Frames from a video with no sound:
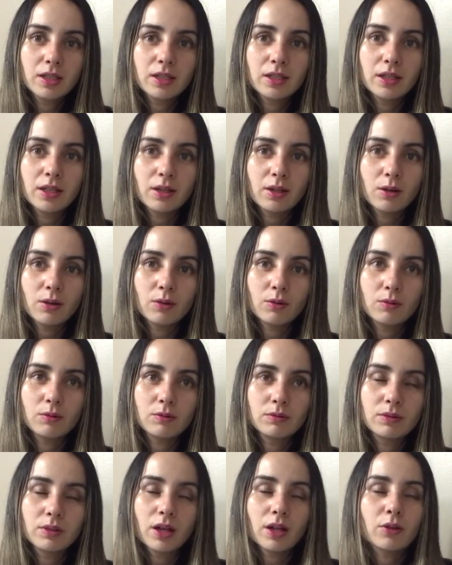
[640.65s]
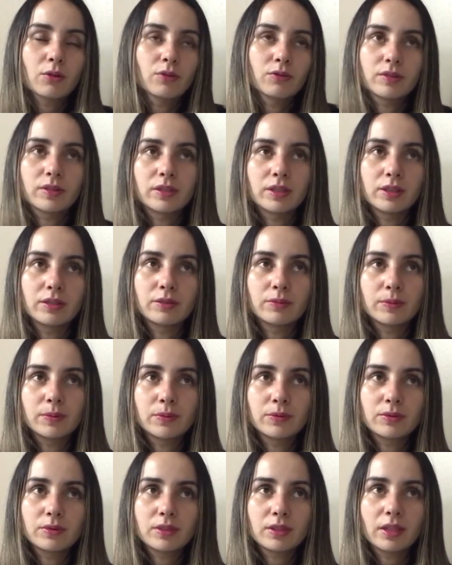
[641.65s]
Now, not over-the-knee
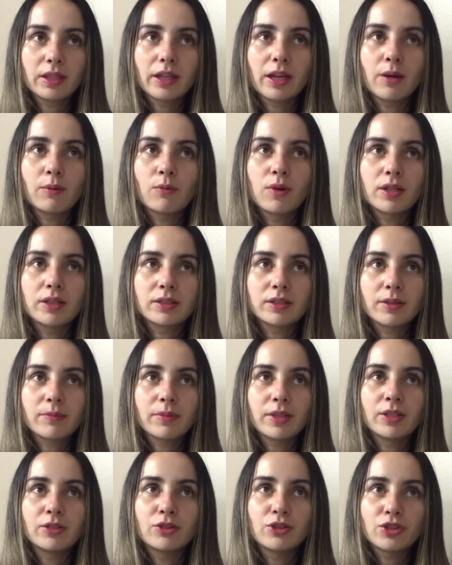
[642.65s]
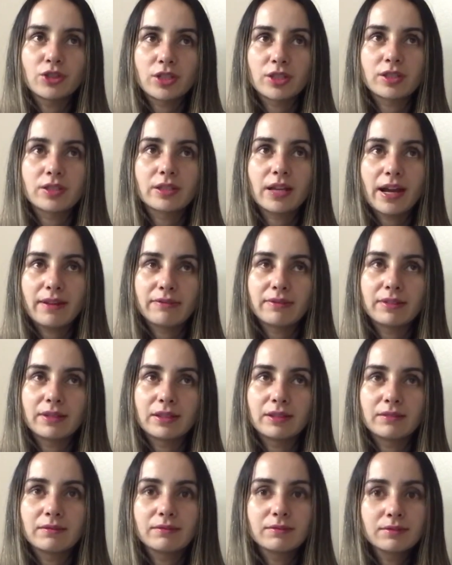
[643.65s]
boots, like I want something just at the
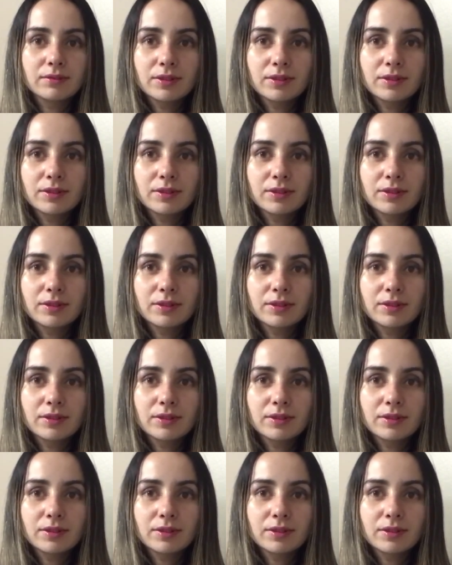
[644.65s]
knee,